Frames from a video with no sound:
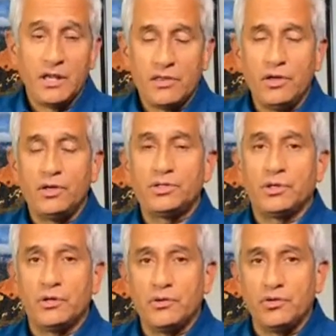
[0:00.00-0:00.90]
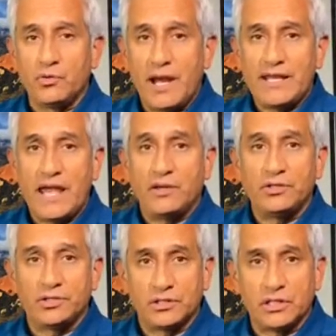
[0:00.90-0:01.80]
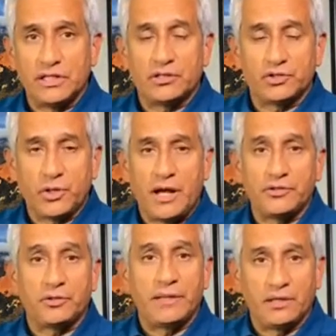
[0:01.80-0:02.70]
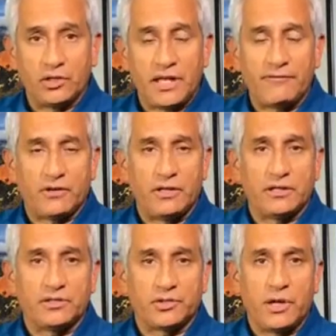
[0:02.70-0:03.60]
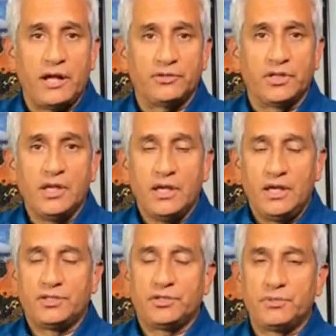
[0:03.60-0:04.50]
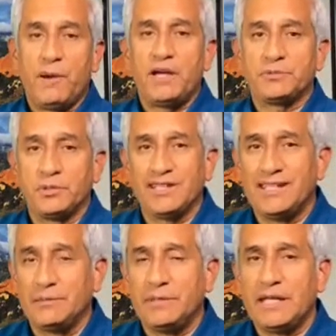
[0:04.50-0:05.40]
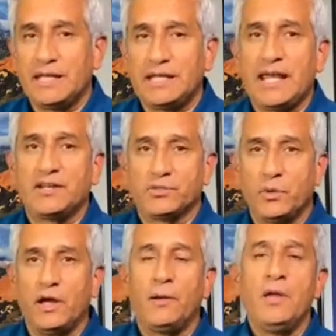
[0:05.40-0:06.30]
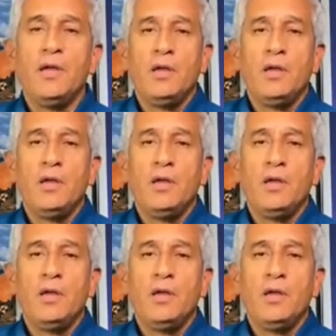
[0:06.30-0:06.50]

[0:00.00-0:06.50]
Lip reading: Those are right now used in clinical trials or being looked at for clinical trials, and so it's possible that he could be getting that as well.